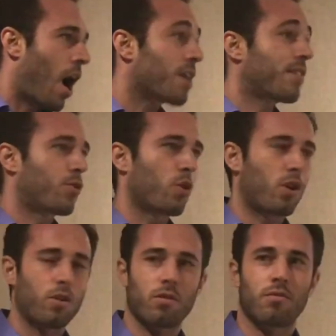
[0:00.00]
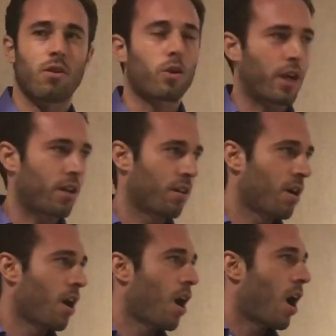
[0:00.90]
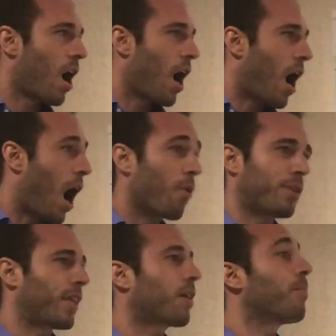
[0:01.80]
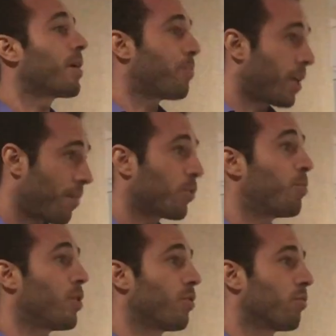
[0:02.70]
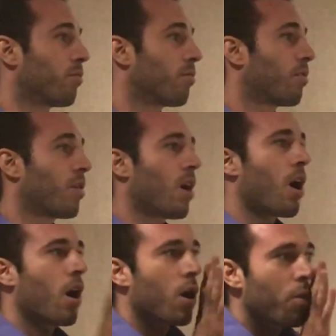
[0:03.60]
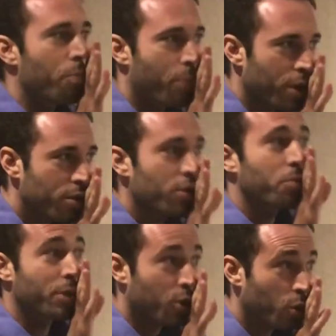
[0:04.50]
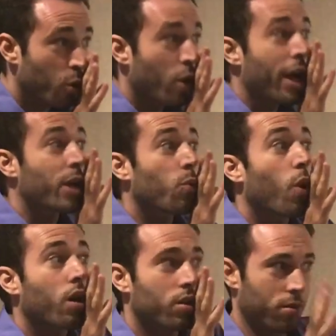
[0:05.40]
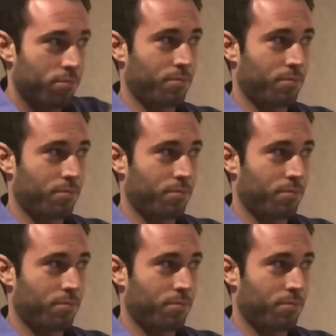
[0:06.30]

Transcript: I said to her, okay, I will take my BMW, bus, metro, and walk.